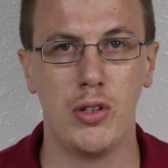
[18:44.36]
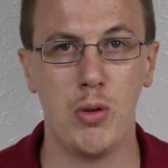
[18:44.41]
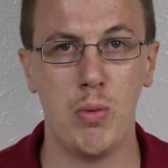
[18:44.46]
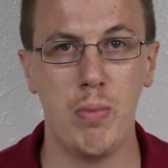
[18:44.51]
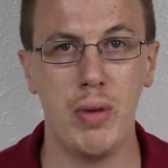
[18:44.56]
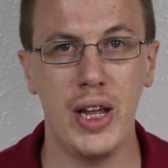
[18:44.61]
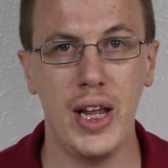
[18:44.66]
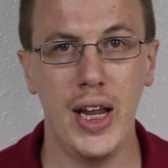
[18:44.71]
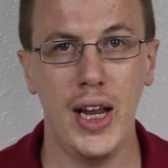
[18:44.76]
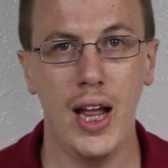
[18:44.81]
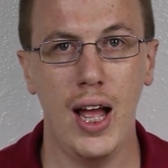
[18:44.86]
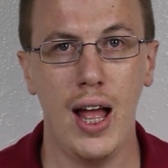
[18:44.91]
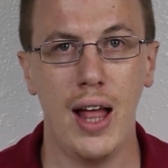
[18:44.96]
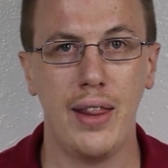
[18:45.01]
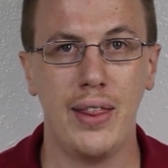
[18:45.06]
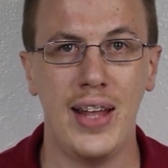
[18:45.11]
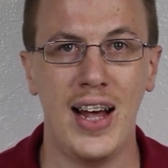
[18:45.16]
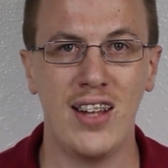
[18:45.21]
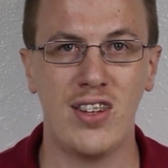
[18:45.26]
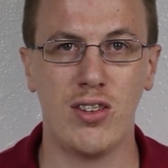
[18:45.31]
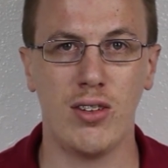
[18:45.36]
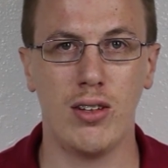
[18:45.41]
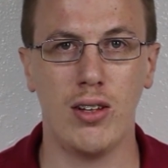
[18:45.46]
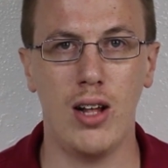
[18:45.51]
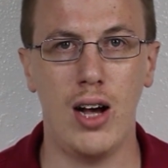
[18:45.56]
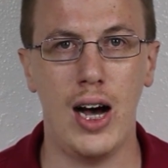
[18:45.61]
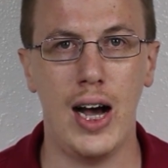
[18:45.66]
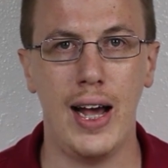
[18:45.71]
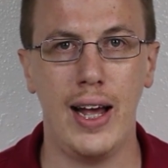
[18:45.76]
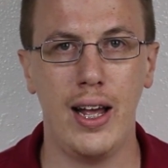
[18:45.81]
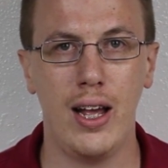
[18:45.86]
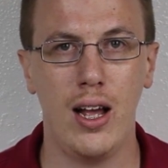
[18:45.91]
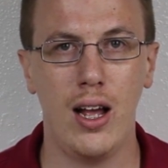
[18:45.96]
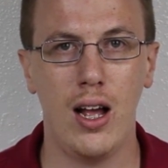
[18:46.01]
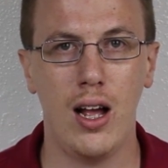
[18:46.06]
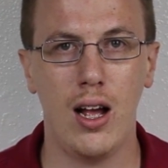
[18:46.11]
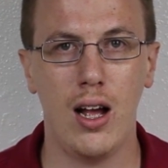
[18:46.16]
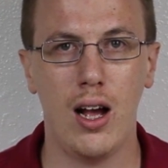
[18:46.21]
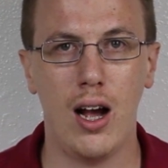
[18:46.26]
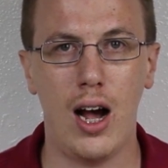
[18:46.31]
To me, that's a lot.
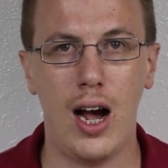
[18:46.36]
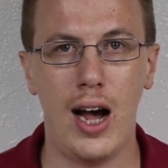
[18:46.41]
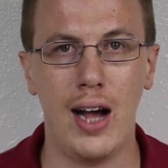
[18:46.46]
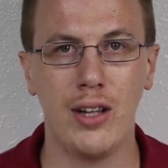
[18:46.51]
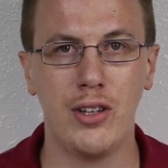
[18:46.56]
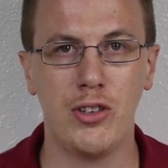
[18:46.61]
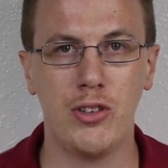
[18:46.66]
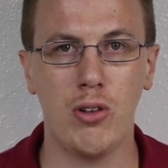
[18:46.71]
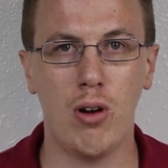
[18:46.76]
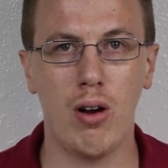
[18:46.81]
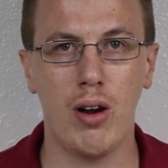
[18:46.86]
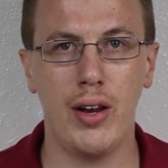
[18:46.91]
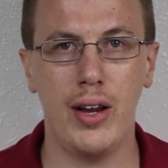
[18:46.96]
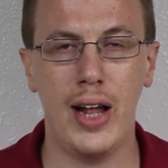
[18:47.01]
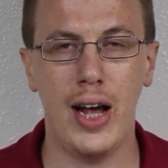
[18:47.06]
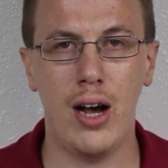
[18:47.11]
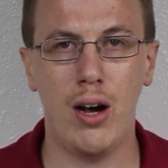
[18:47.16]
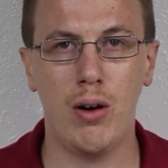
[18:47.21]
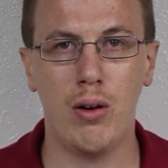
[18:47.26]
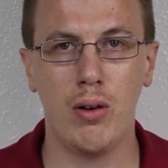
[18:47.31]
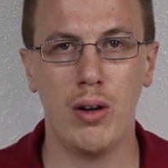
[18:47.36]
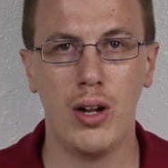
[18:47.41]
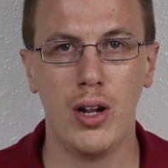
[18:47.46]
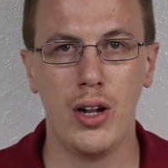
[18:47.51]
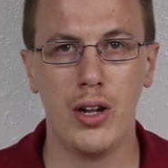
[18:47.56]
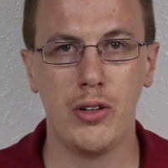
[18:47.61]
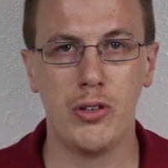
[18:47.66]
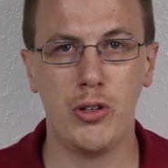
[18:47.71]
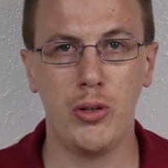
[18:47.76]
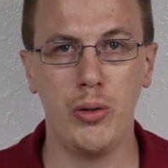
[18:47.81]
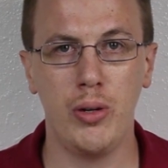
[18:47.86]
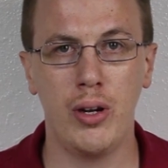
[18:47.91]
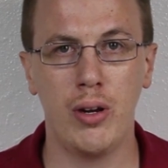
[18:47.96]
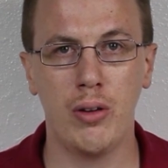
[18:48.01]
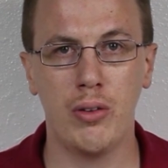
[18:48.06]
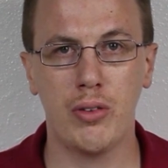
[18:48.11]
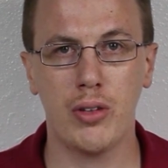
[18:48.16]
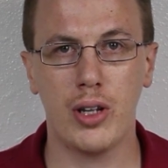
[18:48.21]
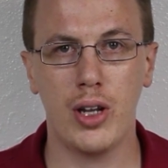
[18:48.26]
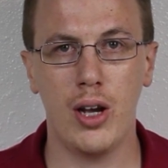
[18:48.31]
I started out 2
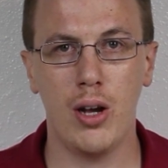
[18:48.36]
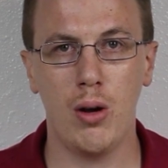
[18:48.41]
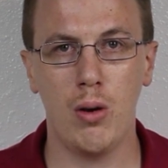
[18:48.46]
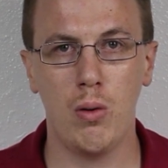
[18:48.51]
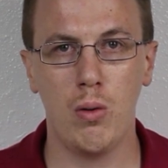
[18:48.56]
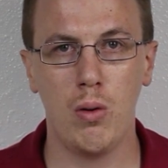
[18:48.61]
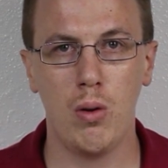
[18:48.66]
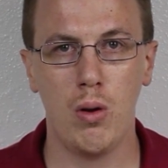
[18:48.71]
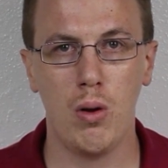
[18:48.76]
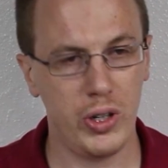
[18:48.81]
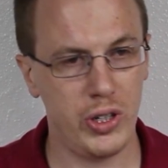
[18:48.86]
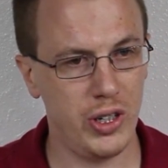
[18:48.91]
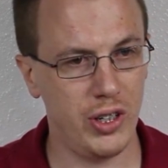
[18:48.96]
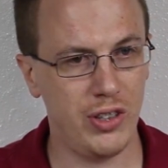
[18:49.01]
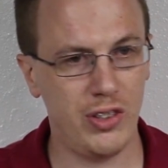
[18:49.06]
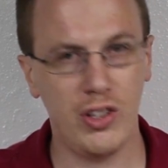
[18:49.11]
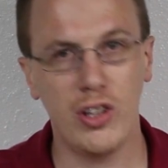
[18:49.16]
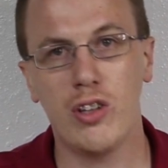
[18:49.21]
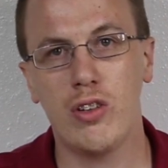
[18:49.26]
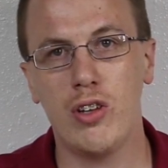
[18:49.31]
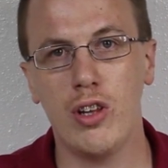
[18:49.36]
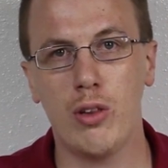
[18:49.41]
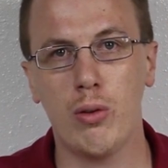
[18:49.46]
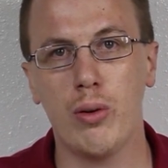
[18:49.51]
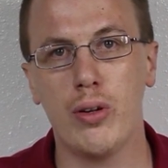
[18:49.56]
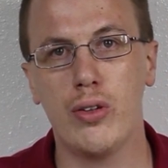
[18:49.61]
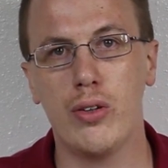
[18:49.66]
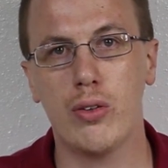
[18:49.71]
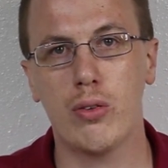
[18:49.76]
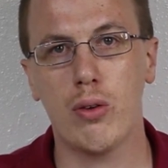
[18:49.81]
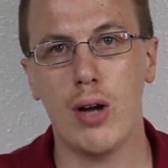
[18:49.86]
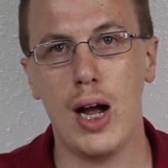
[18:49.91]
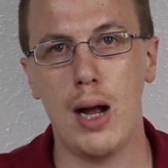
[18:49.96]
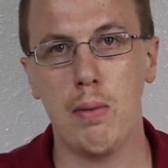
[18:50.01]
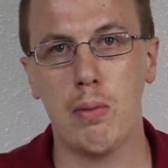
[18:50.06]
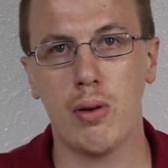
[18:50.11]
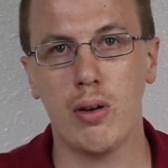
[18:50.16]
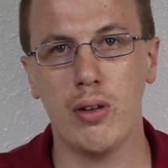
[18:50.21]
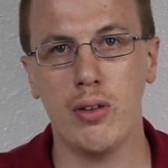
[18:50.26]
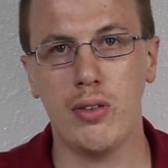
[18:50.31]
years ago with just 63
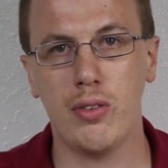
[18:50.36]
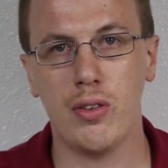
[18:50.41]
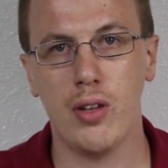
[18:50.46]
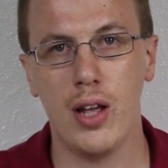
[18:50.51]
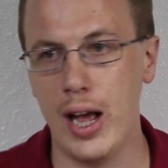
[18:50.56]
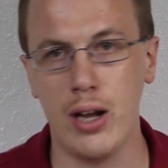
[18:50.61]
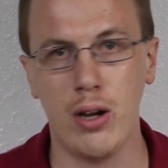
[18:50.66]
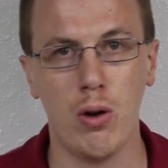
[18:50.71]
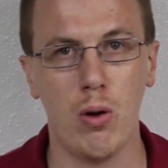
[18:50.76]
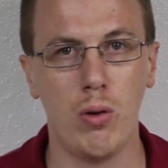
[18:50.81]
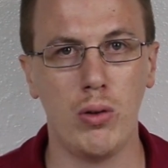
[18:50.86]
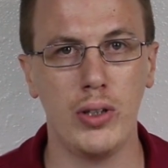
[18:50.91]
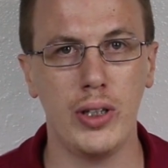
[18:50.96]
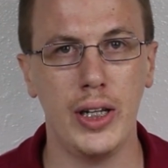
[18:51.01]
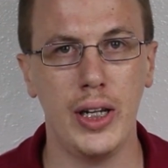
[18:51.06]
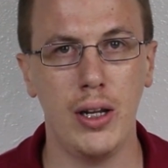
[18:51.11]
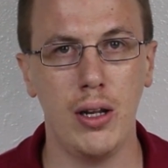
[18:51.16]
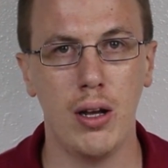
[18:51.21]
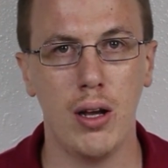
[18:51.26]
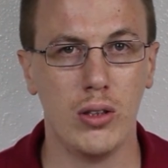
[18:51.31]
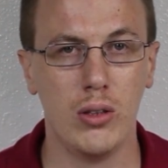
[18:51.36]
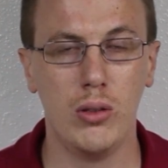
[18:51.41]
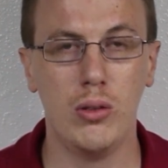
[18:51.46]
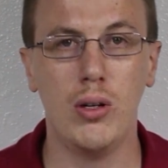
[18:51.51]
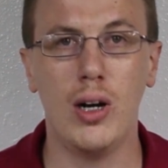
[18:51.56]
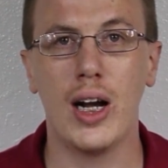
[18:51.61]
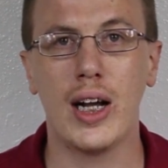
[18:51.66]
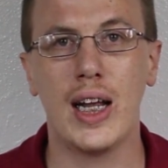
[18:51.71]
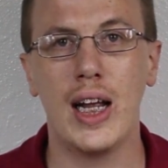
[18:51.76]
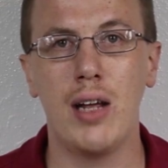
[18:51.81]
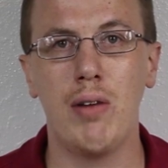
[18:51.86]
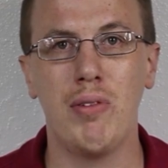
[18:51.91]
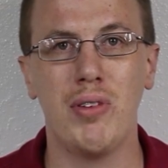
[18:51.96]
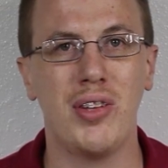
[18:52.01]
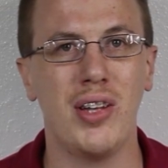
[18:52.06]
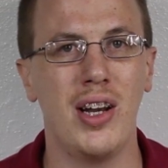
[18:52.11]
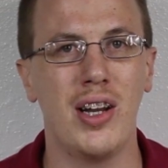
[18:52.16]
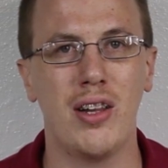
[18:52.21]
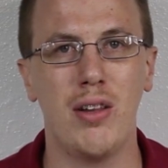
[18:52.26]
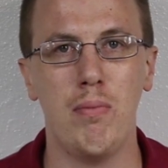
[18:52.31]
subscribers and only, I can't even
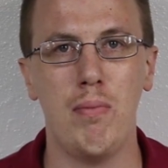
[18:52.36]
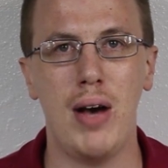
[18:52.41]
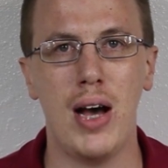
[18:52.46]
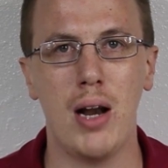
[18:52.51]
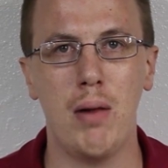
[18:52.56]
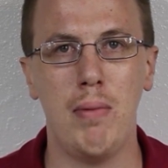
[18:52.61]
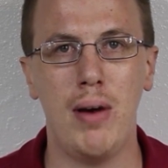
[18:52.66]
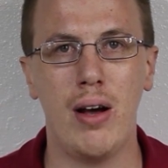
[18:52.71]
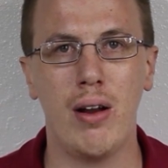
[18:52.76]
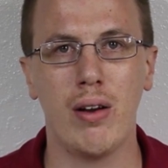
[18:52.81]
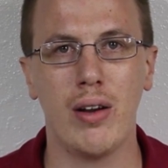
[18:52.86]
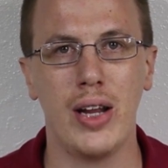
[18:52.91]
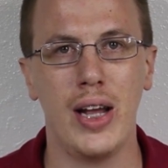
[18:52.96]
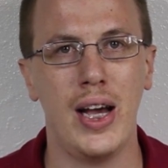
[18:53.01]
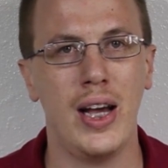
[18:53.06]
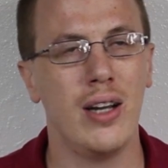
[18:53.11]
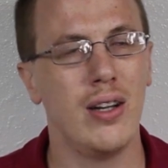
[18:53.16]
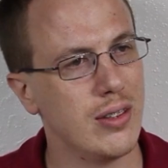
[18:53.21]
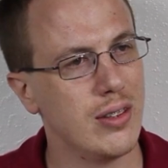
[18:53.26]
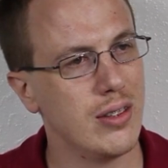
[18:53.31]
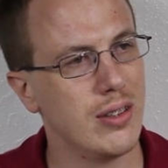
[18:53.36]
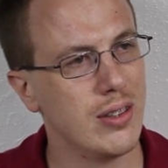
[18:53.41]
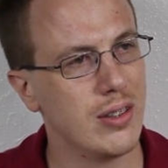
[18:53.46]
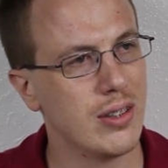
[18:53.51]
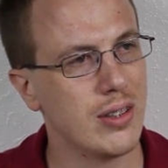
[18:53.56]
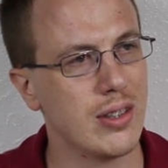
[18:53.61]
say nothing bad about her yet.